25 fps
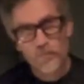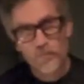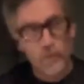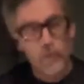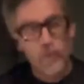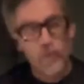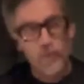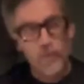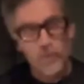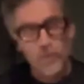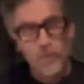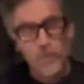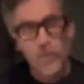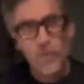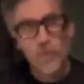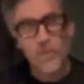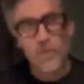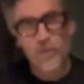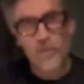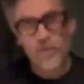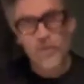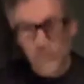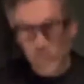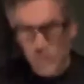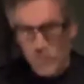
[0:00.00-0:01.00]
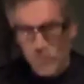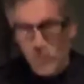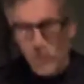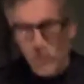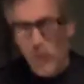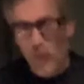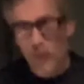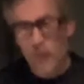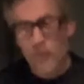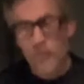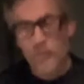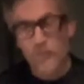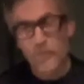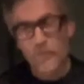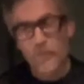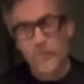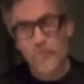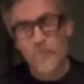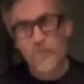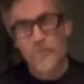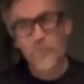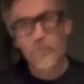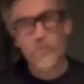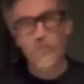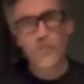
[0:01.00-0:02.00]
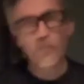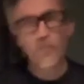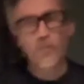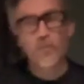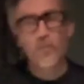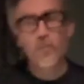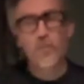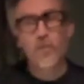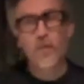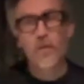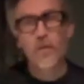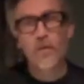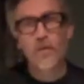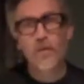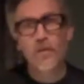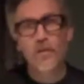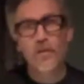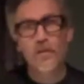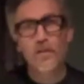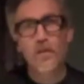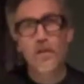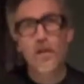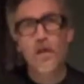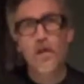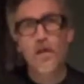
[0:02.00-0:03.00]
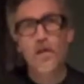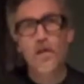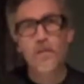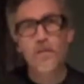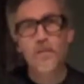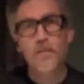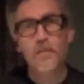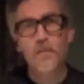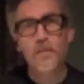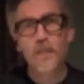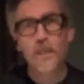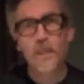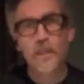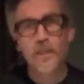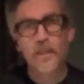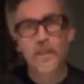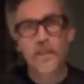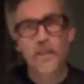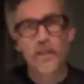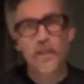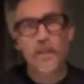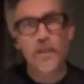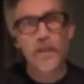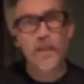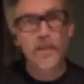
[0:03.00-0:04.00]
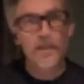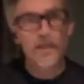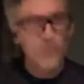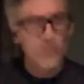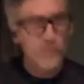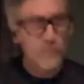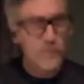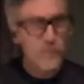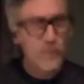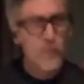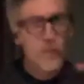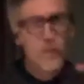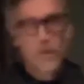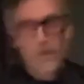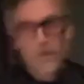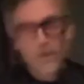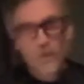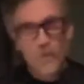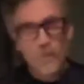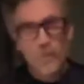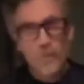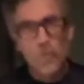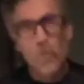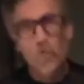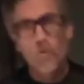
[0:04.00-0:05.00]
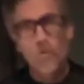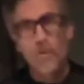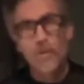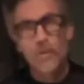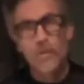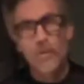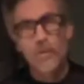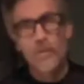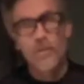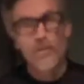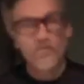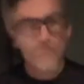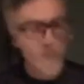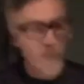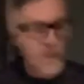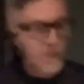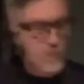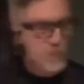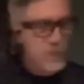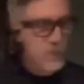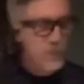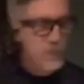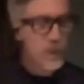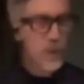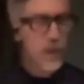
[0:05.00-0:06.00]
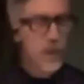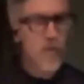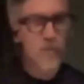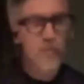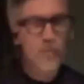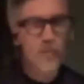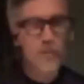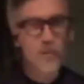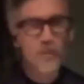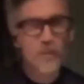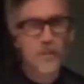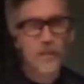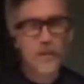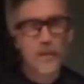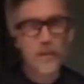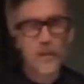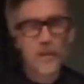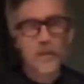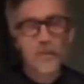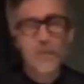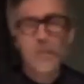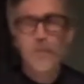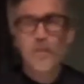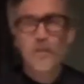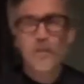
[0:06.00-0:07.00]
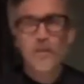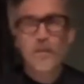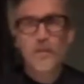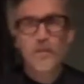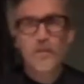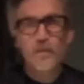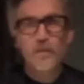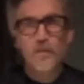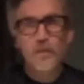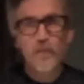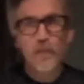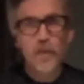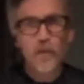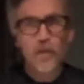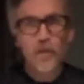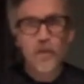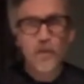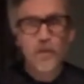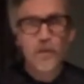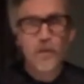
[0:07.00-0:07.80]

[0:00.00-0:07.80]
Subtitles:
I was always trying to move around on the toms and get like a rolling rhythm like Bill got with the snare,